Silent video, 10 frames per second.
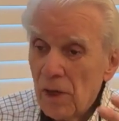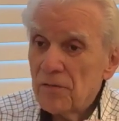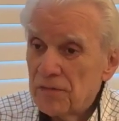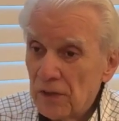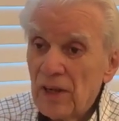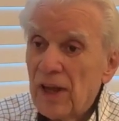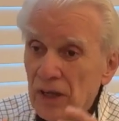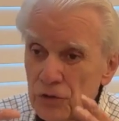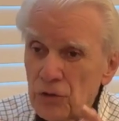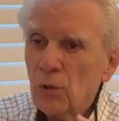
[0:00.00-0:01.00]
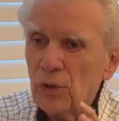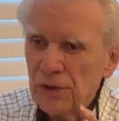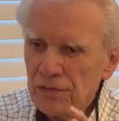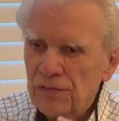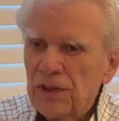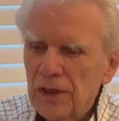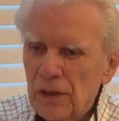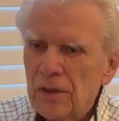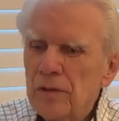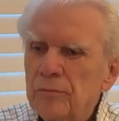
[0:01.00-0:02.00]
I felt like I totally fit
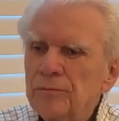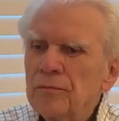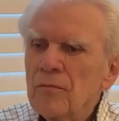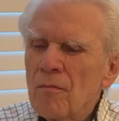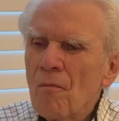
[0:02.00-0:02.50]
in.